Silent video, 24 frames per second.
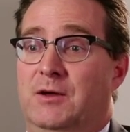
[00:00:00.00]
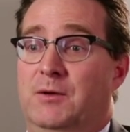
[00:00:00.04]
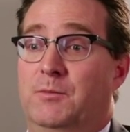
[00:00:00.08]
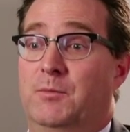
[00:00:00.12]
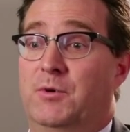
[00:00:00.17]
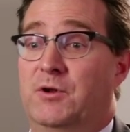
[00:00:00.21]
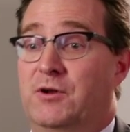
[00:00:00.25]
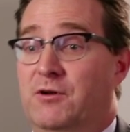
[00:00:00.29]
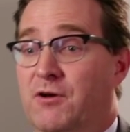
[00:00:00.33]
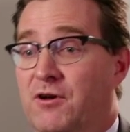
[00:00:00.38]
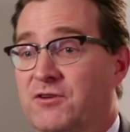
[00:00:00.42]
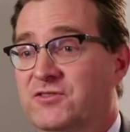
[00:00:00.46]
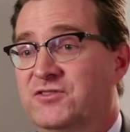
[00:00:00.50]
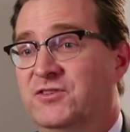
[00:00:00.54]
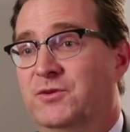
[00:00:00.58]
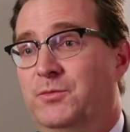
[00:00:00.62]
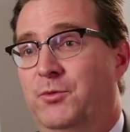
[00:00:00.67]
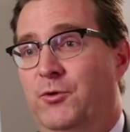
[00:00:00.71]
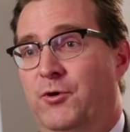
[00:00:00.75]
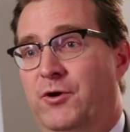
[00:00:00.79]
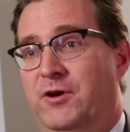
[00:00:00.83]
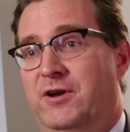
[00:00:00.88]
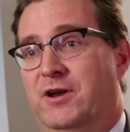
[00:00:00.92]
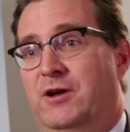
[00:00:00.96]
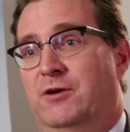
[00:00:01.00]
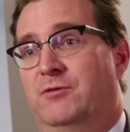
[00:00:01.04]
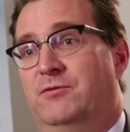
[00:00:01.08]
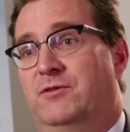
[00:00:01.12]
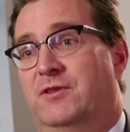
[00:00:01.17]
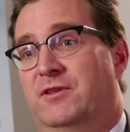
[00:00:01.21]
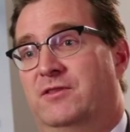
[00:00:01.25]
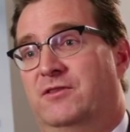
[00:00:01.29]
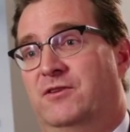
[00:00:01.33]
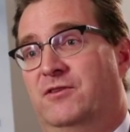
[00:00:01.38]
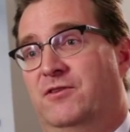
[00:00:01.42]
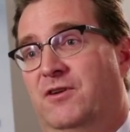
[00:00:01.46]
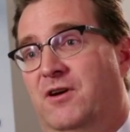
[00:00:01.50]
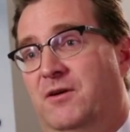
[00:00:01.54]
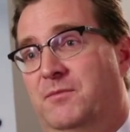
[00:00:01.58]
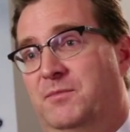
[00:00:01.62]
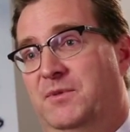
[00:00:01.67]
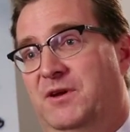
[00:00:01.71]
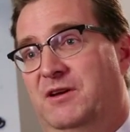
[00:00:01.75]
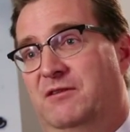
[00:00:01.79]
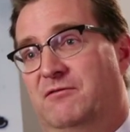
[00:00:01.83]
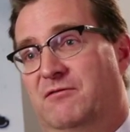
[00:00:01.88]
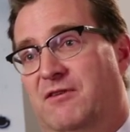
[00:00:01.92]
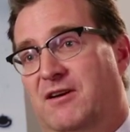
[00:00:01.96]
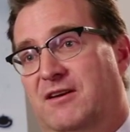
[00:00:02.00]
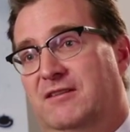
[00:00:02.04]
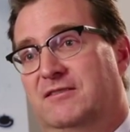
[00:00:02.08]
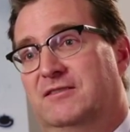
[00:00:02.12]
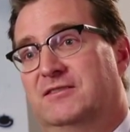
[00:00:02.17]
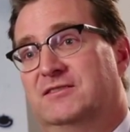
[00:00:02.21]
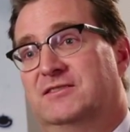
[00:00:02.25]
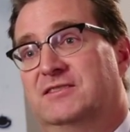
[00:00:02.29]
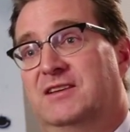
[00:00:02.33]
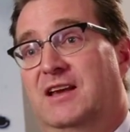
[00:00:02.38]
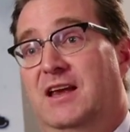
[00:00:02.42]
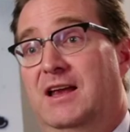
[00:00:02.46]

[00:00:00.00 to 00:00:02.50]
But I'll also point out that they're not being reckless.